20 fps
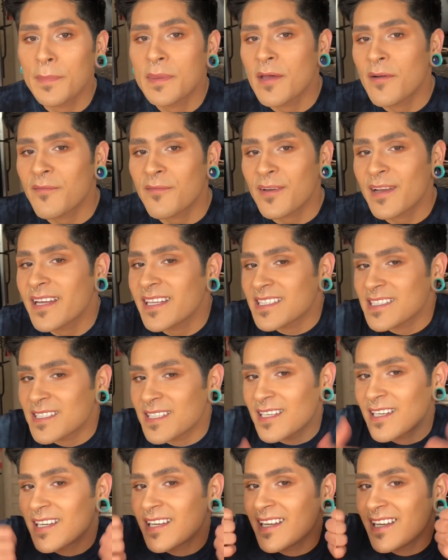Don't forget
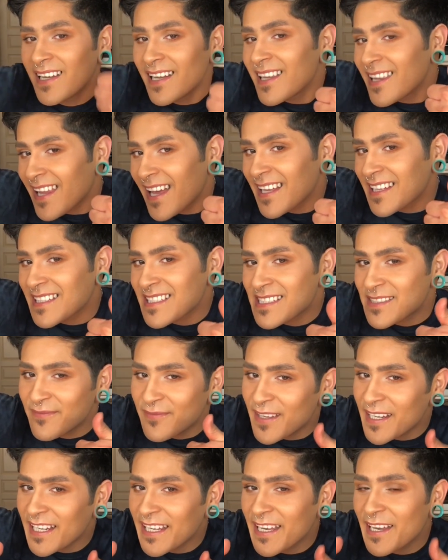to like this
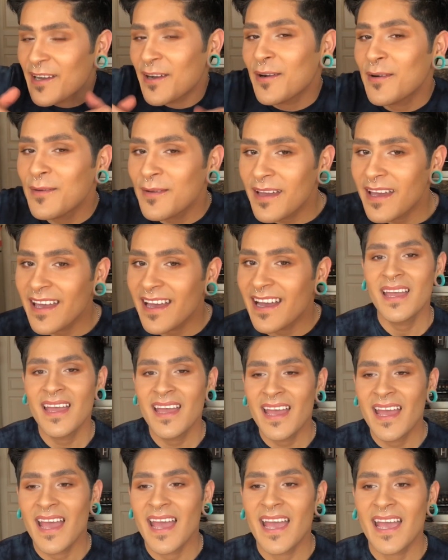video.
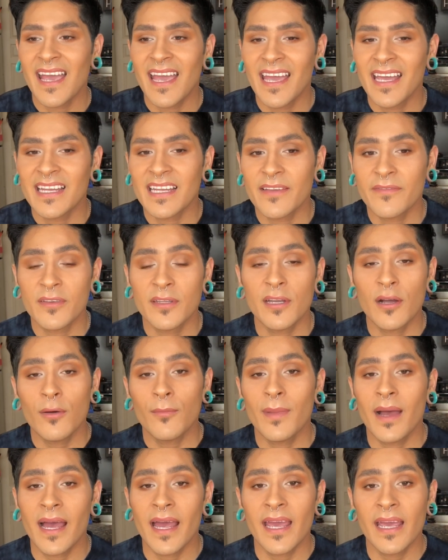And if you
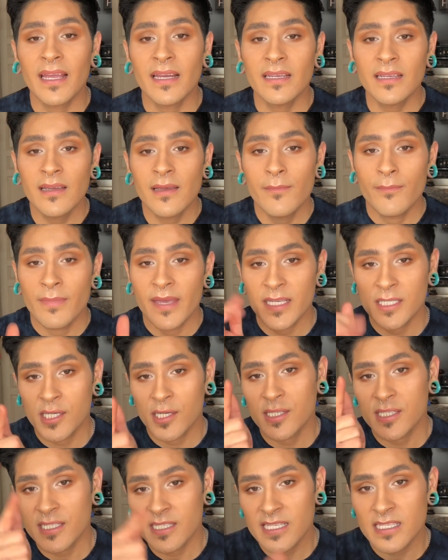don't mind, make sure to